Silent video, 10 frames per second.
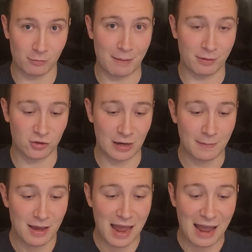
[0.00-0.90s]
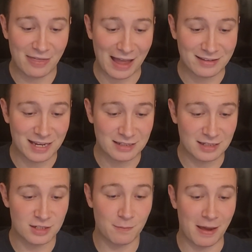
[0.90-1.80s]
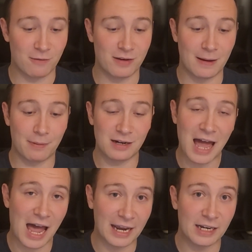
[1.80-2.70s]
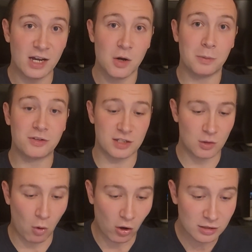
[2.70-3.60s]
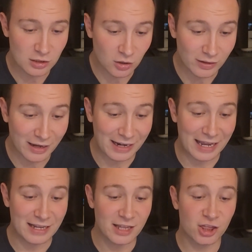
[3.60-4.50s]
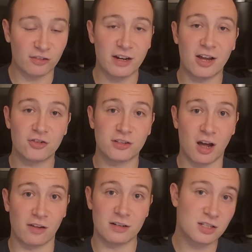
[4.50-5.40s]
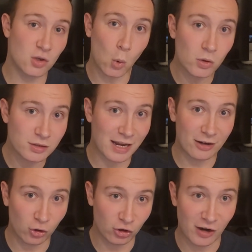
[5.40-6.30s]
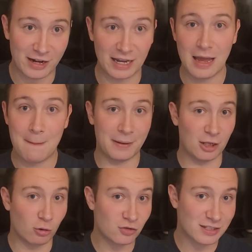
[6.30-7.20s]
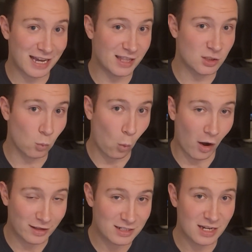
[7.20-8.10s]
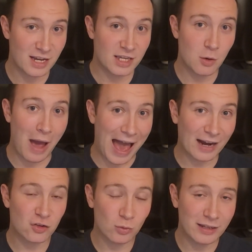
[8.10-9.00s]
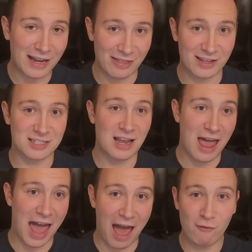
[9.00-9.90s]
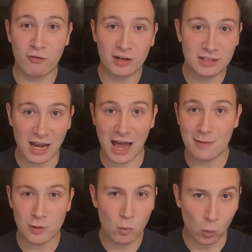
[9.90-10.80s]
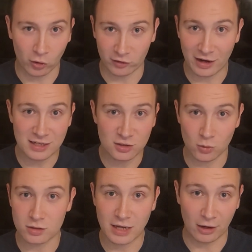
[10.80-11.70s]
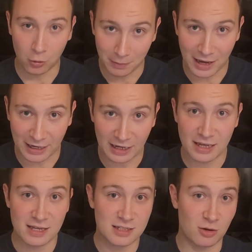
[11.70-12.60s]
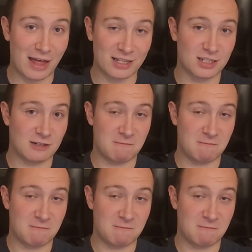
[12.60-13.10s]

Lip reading: membership. And that takes us to benefit number 9, which is you also get a $300 SoulCycle credit. But you don't just get this once, you actually get this every time you order a SoulCycle bike. So that's,